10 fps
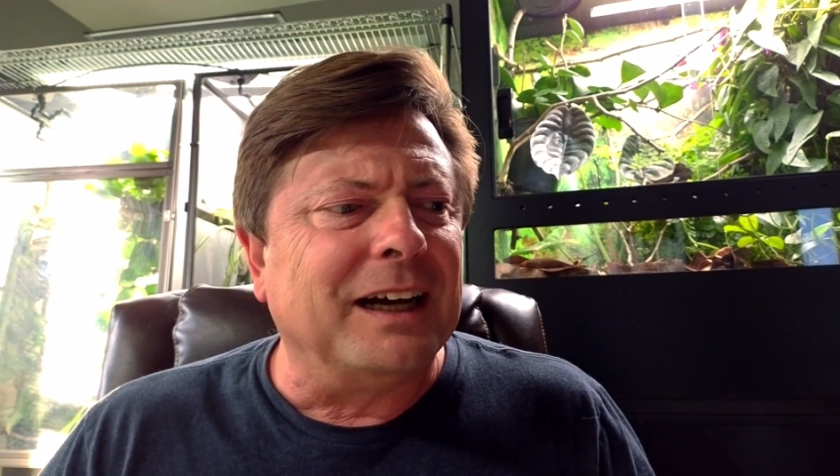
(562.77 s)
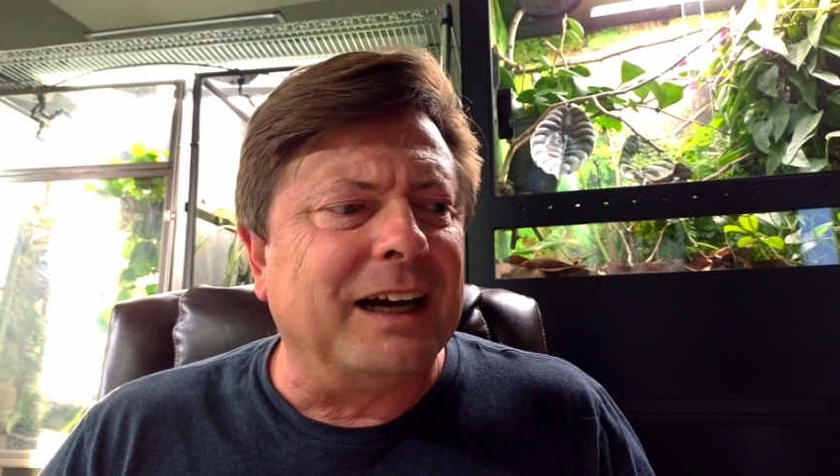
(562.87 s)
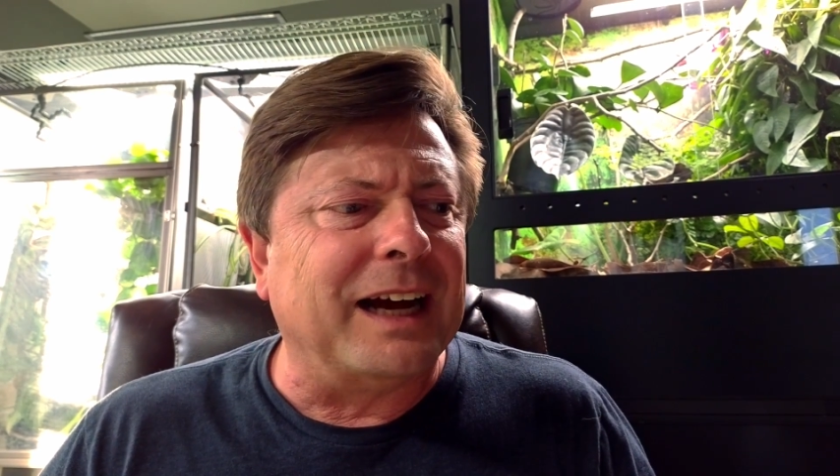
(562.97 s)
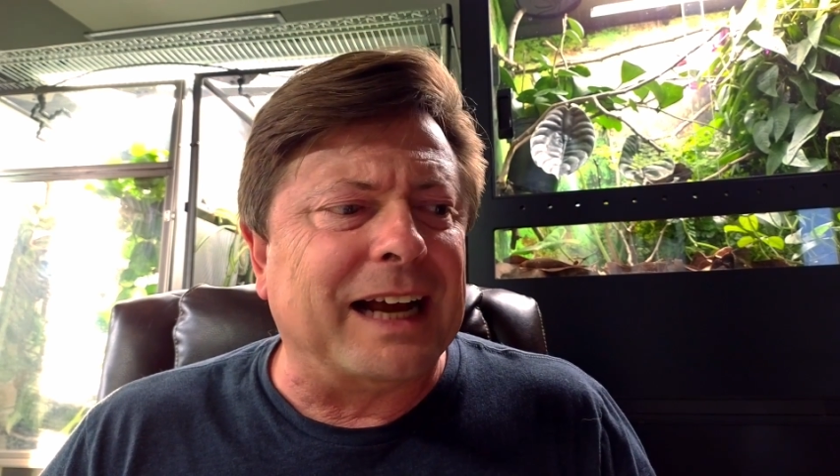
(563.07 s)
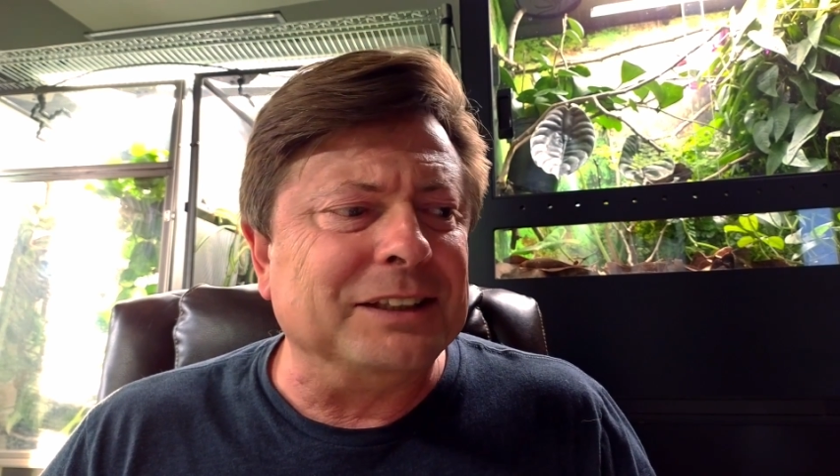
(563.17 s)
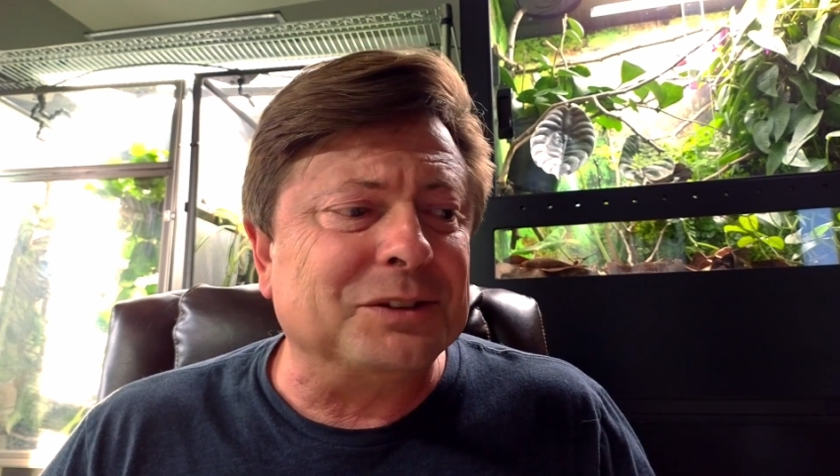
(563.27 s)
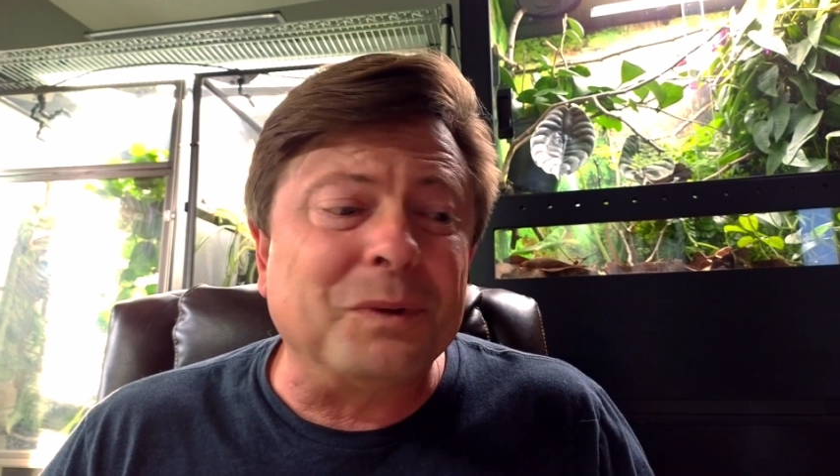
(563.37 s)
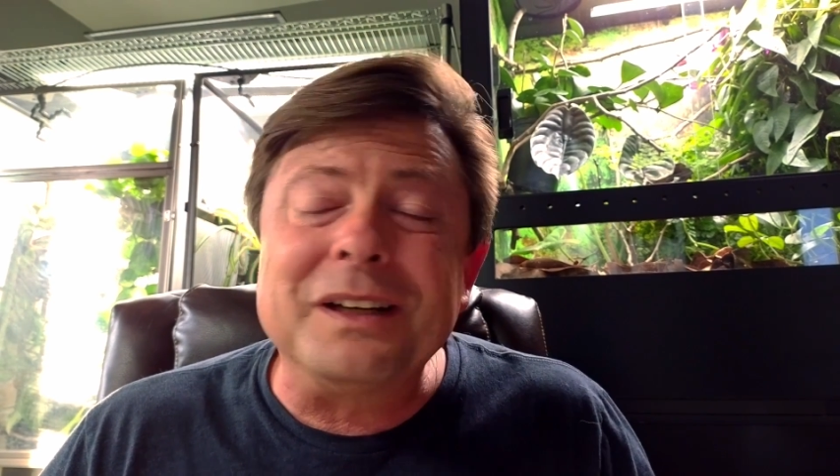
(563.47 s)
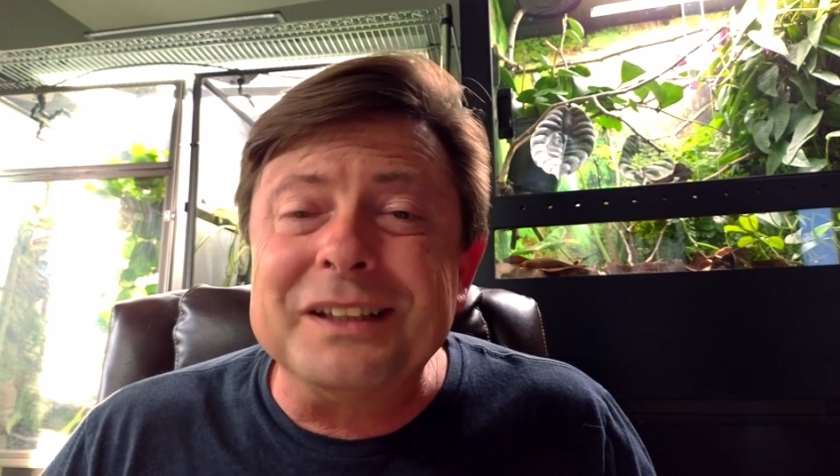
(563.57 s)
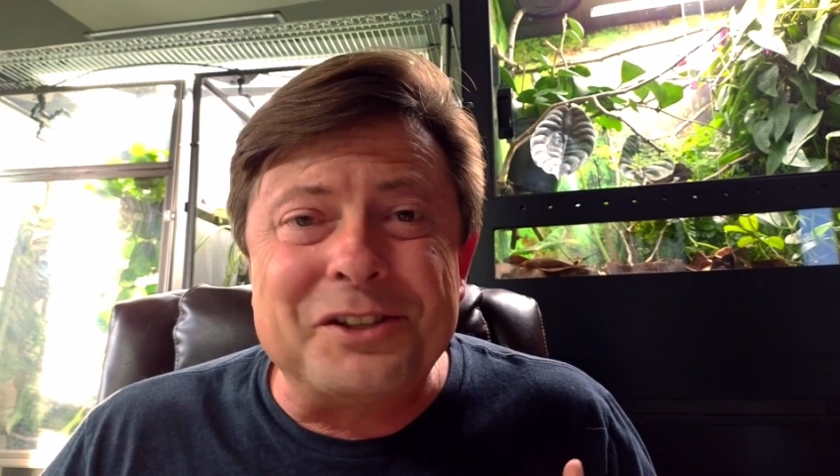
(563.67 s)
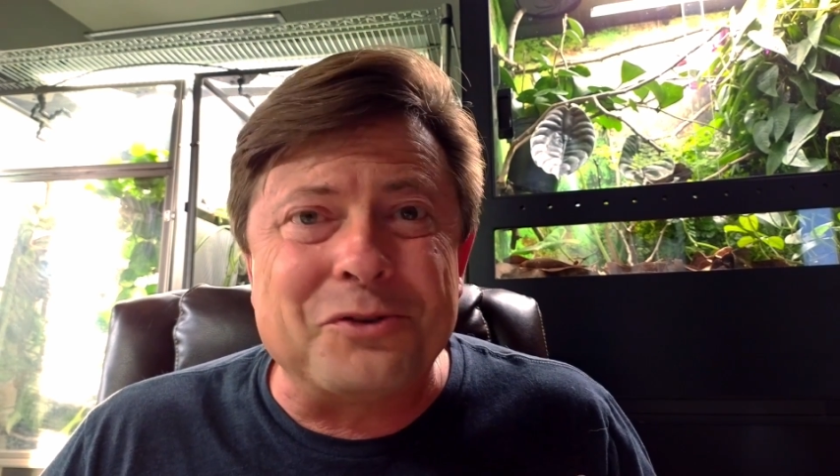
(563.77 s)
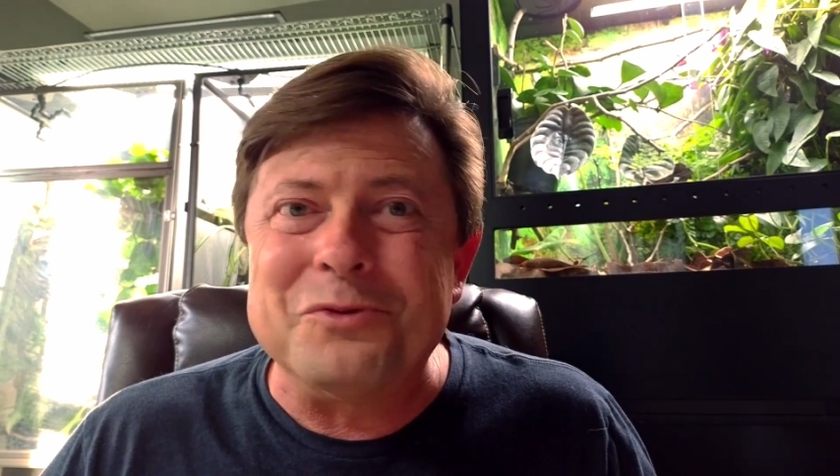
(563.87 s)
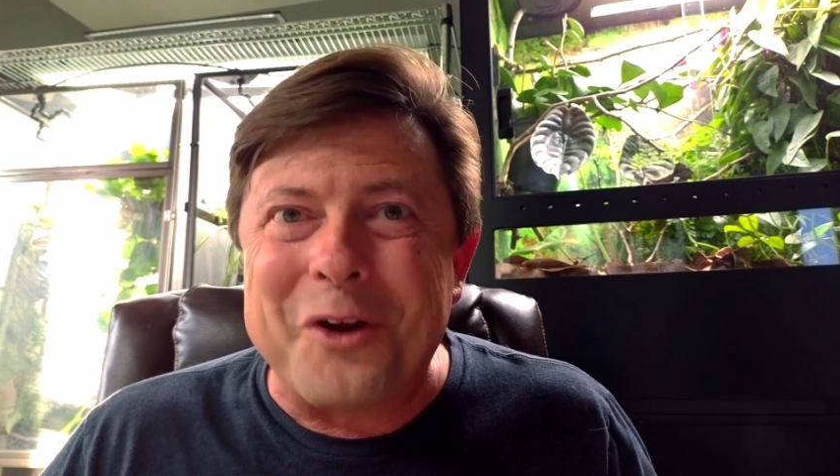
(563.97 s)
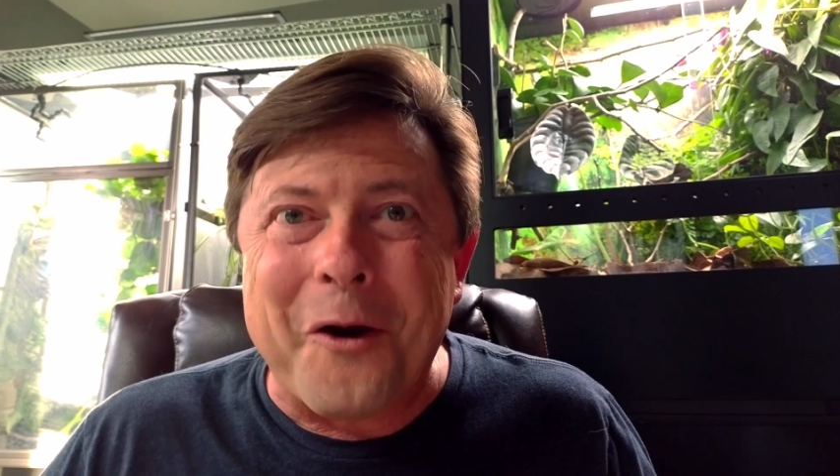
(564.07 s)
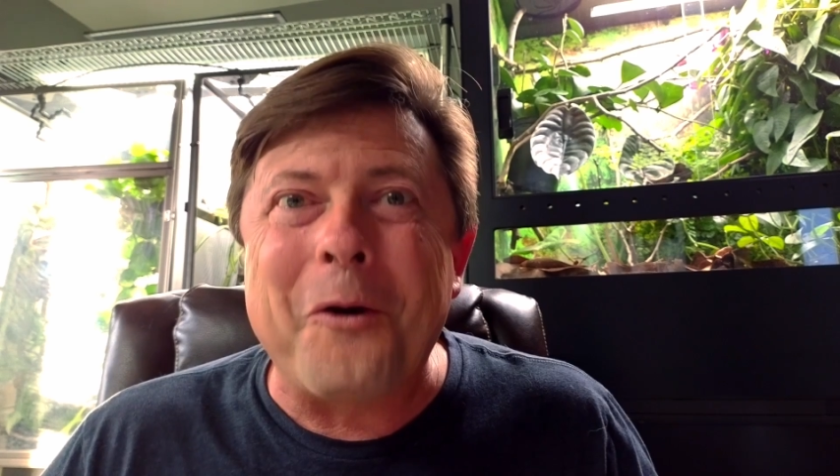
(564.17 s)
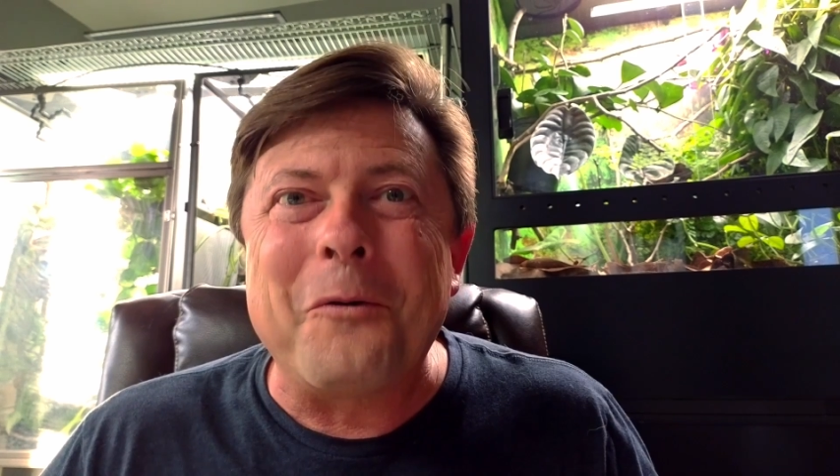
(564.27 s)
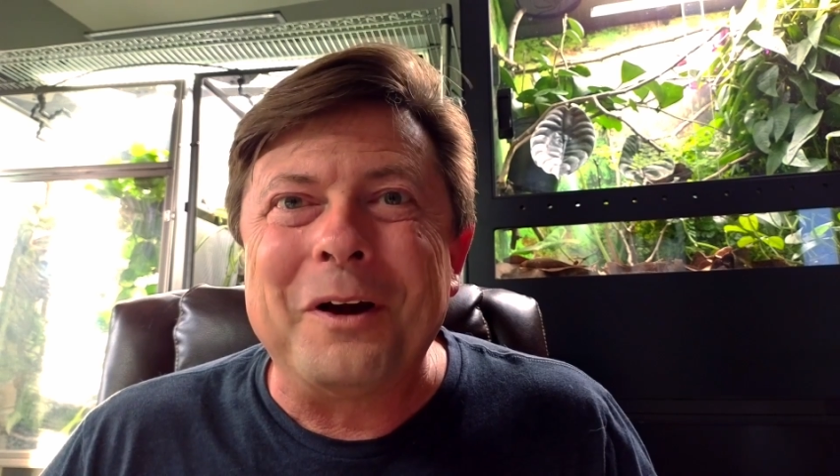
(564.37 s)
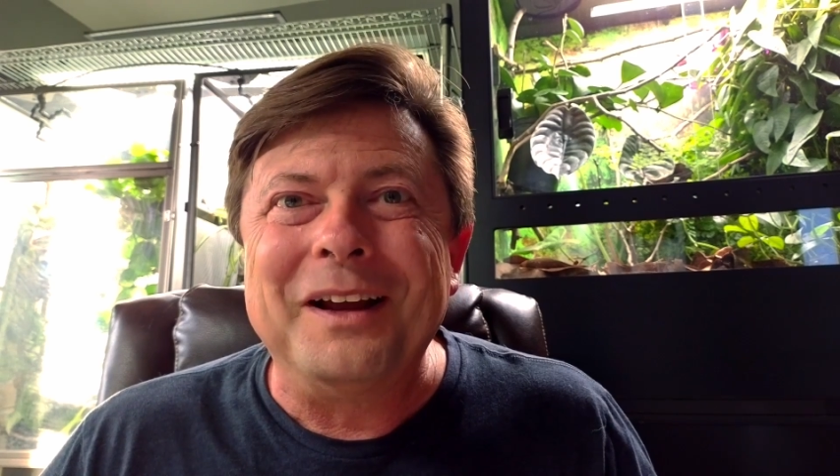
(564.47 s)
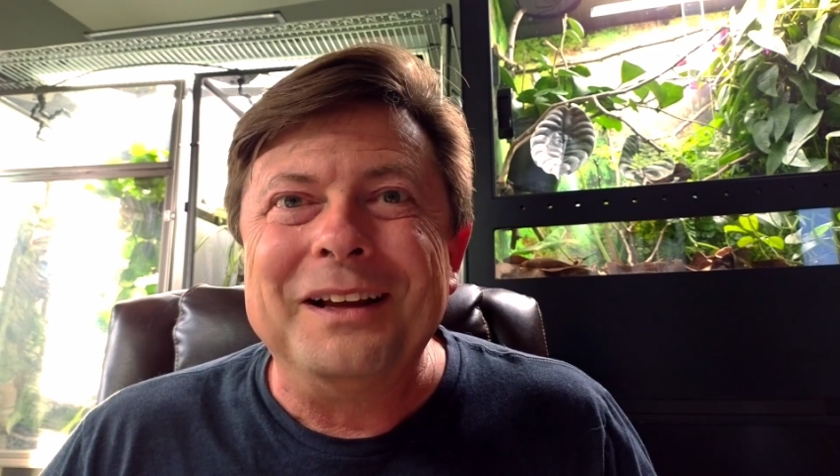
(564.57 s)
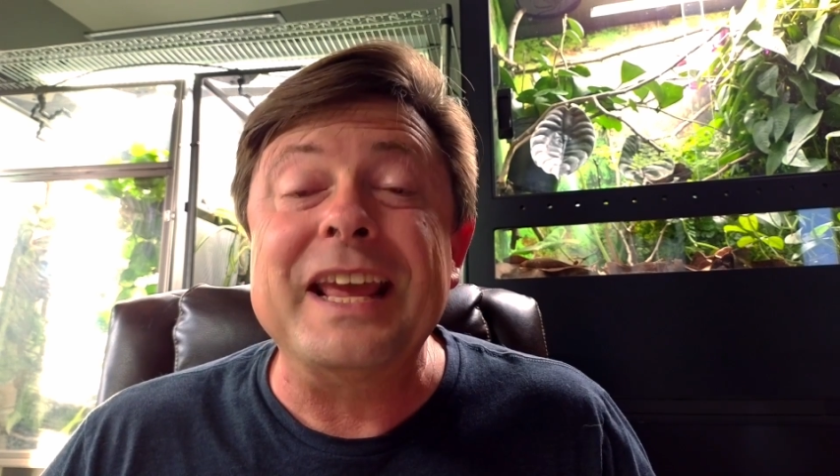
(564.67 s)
I just want to let you know